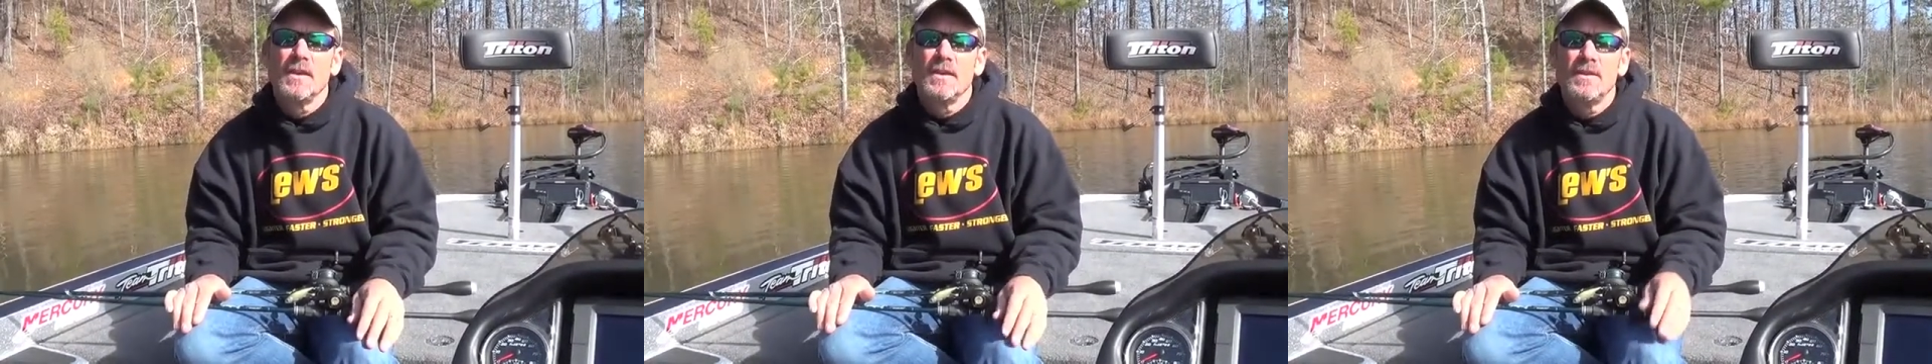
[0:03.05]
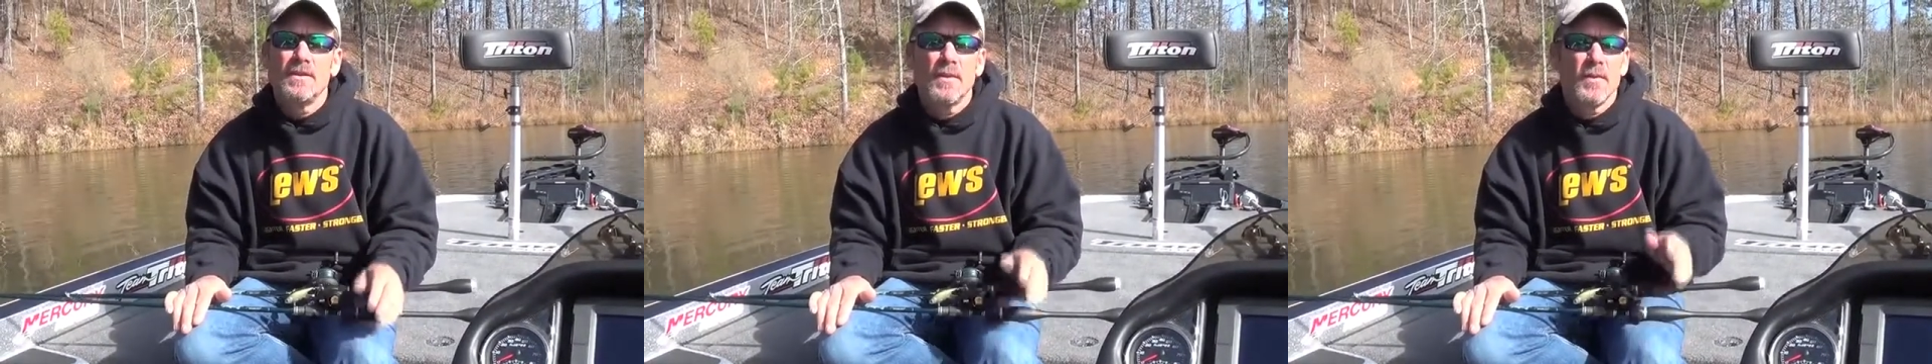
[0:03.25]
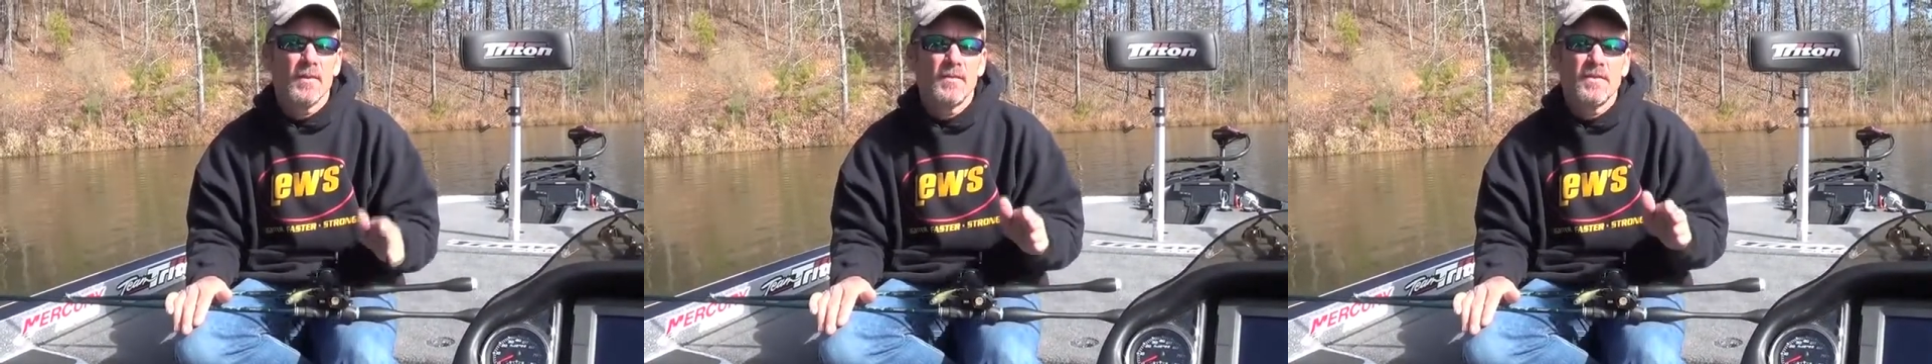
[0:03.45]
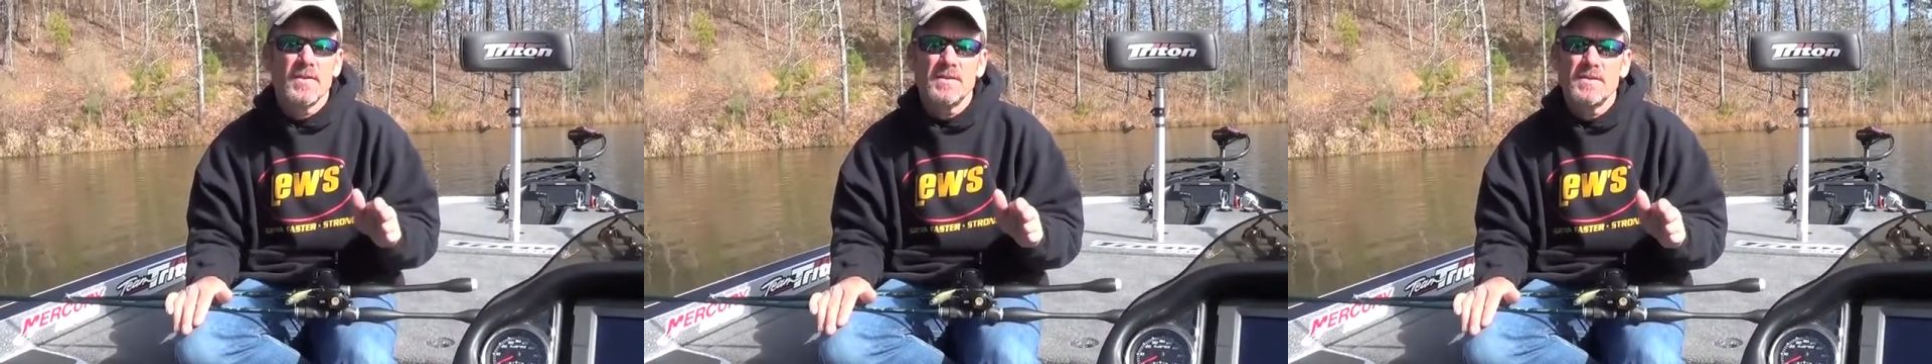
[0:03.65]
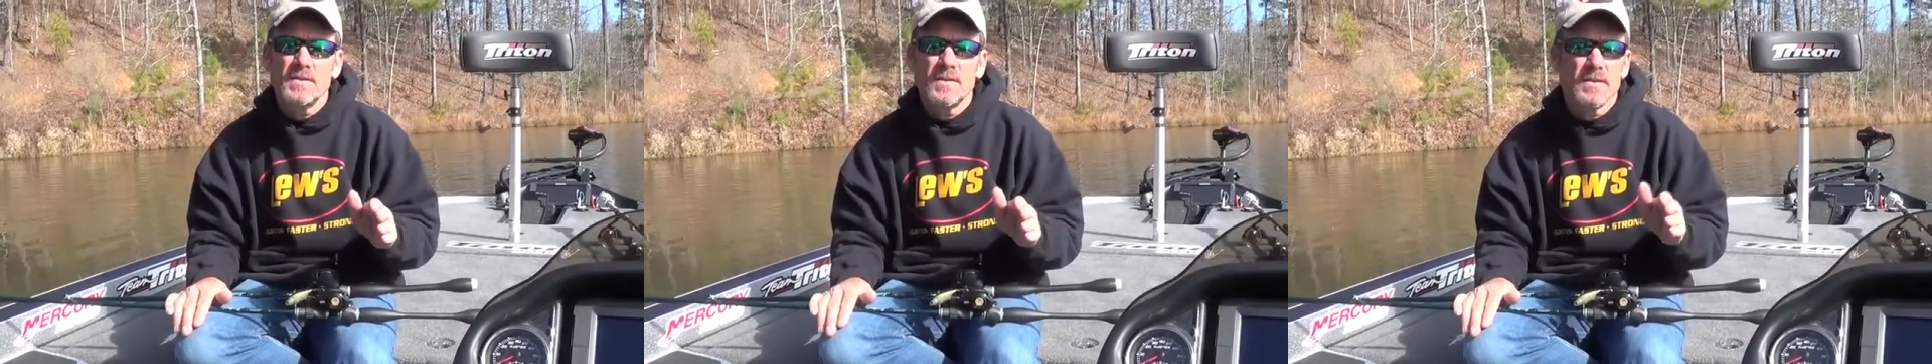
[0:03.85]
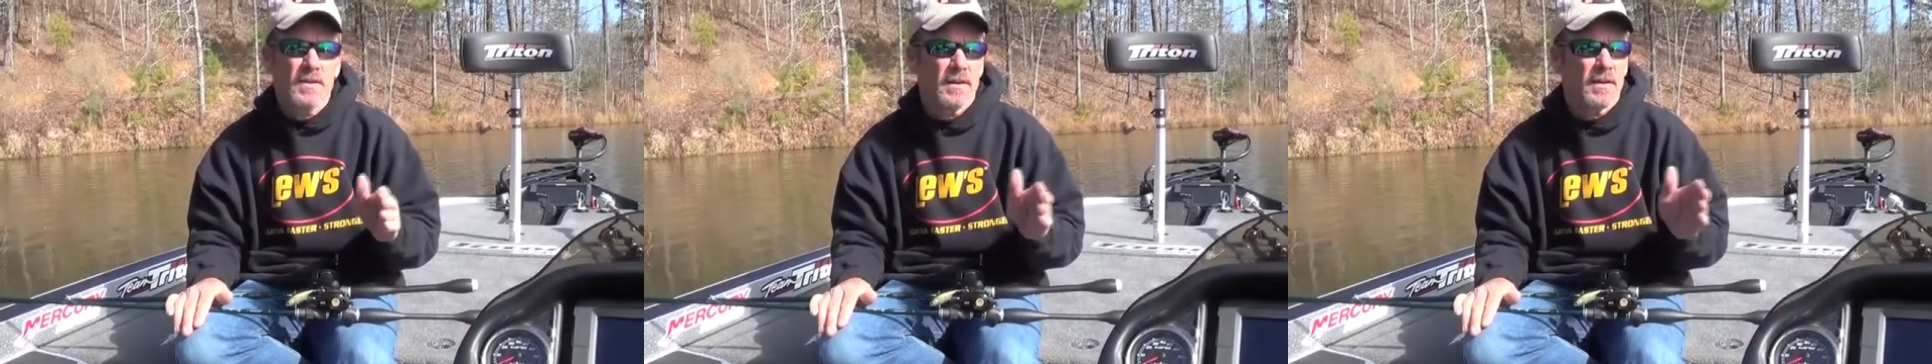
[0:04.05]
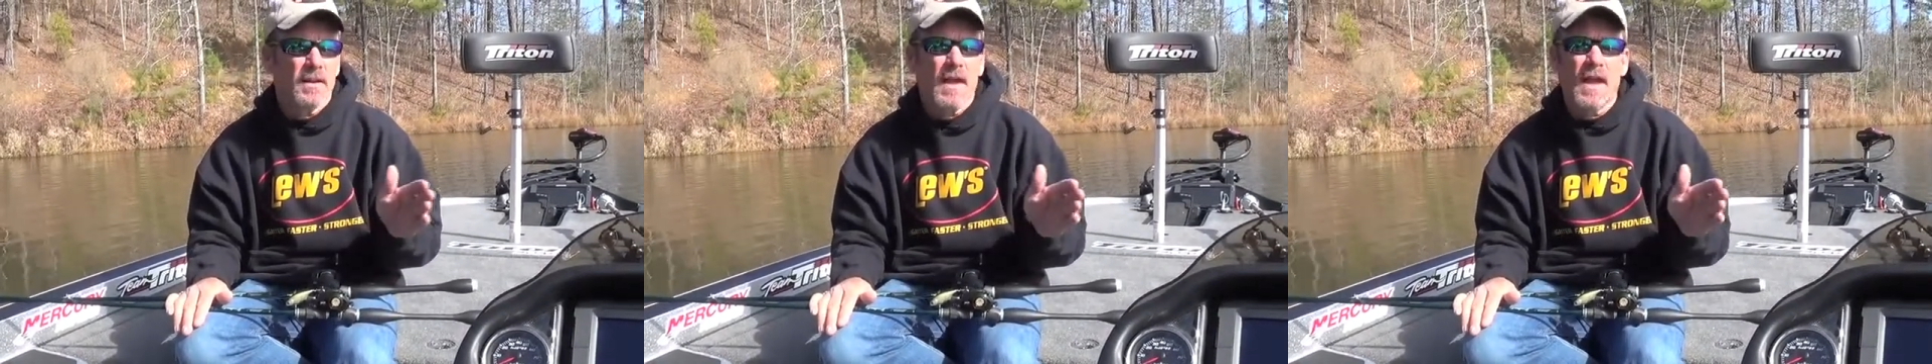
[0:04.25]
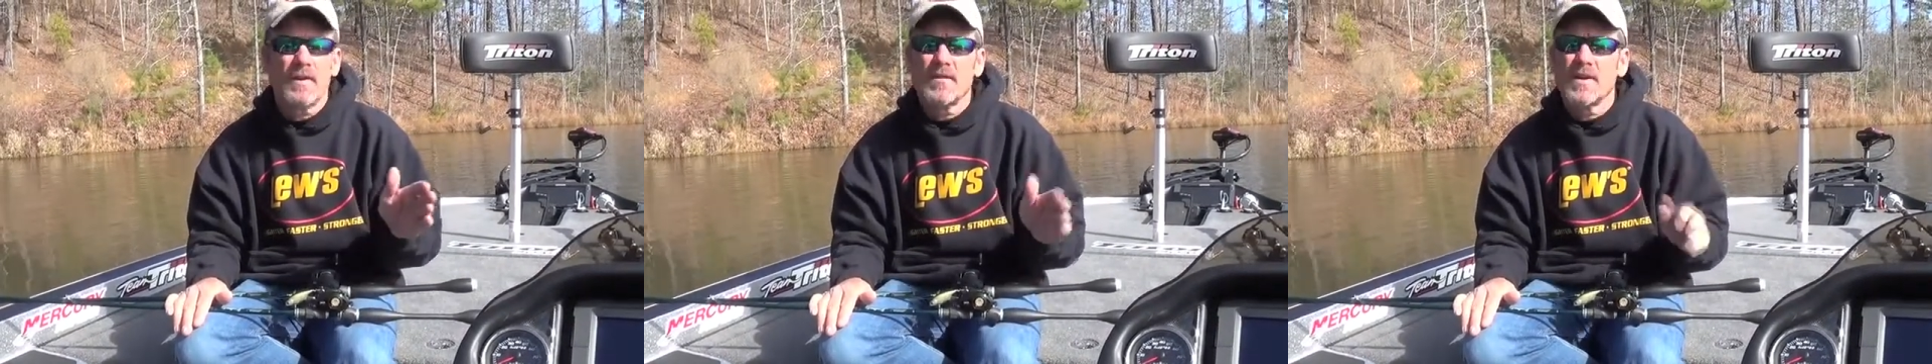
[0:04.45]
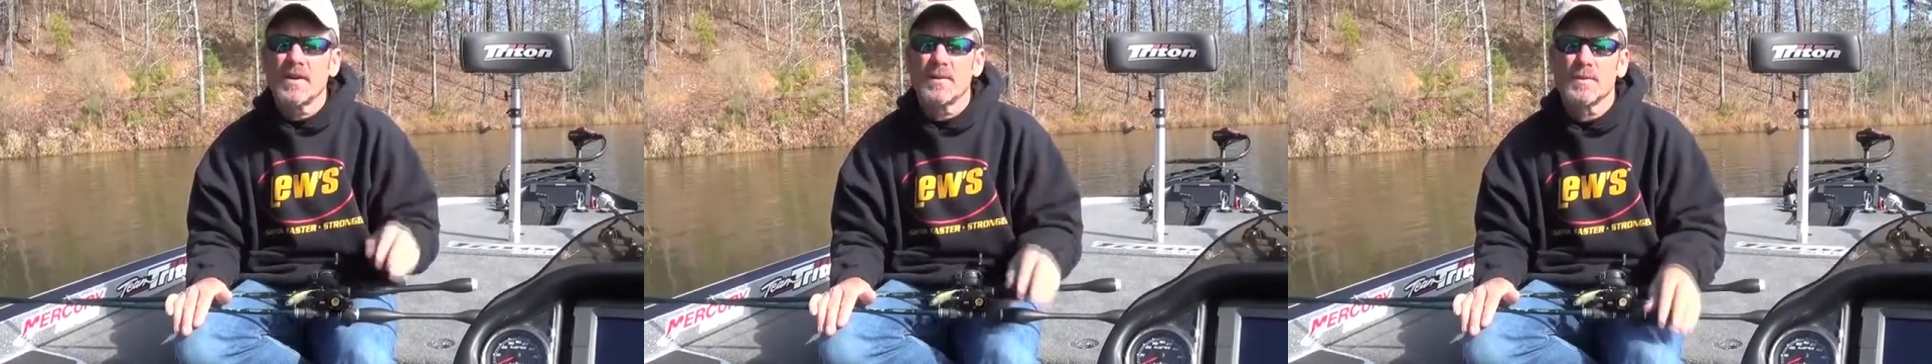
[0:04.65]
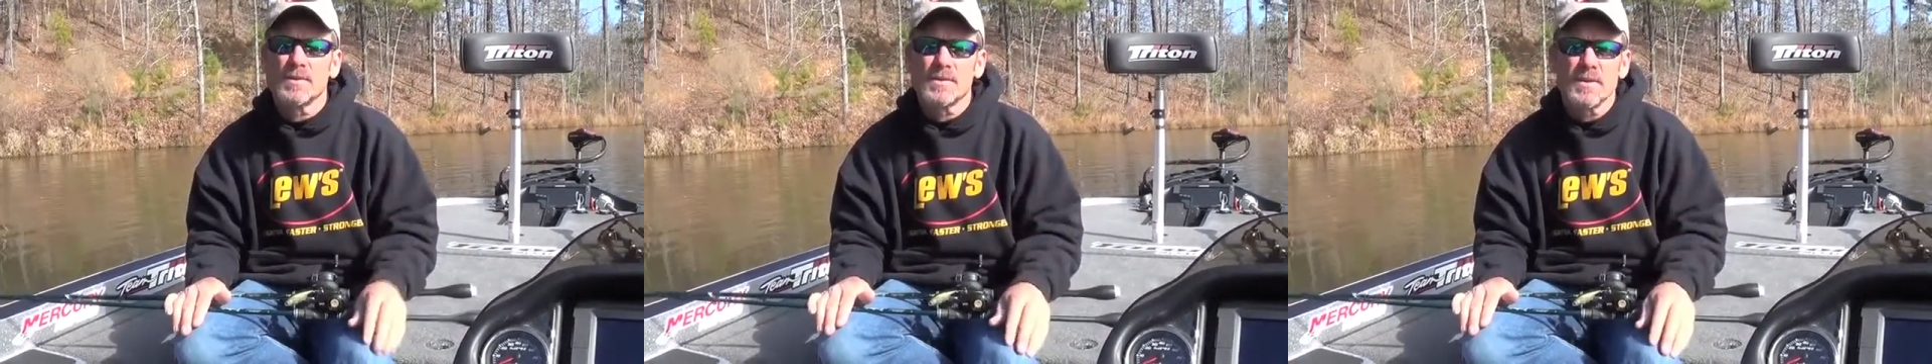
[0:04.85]
You know, in fishing, there are a lot of
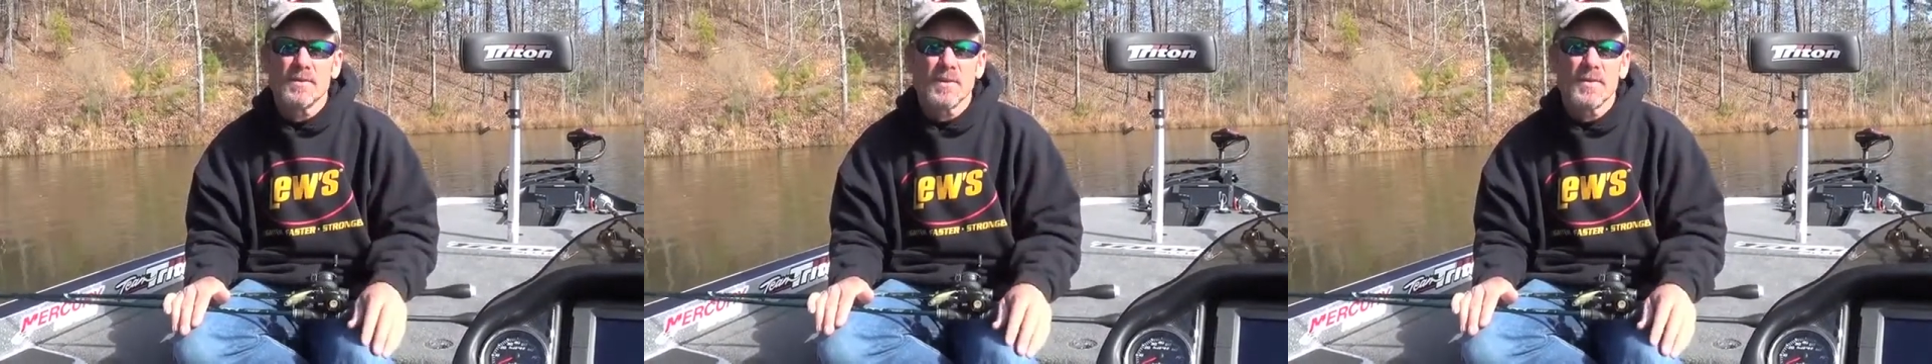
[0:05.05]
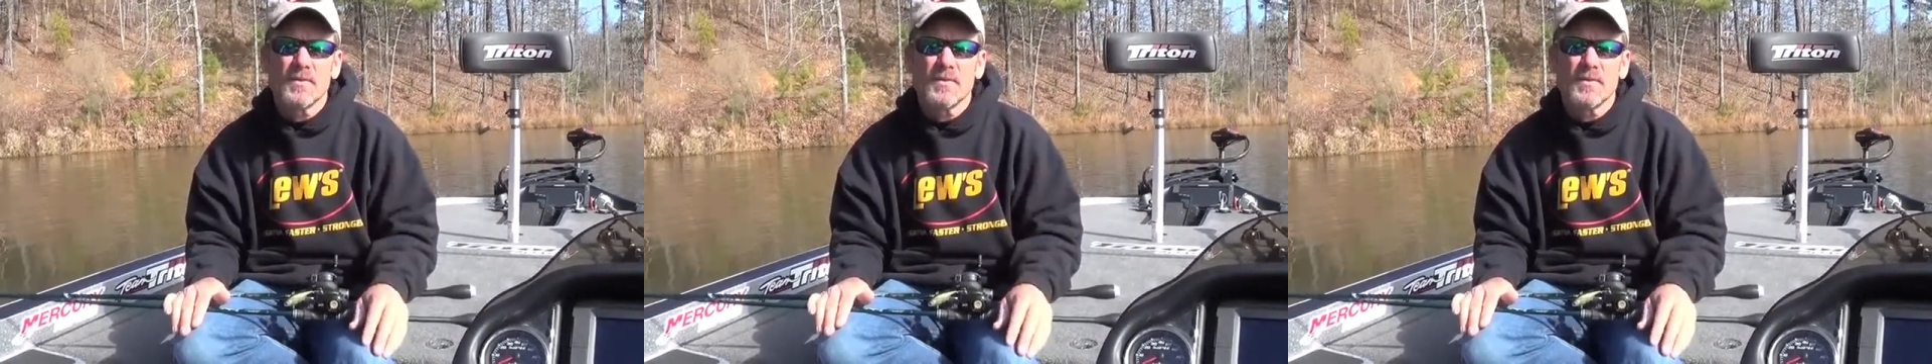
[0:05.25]
variables that we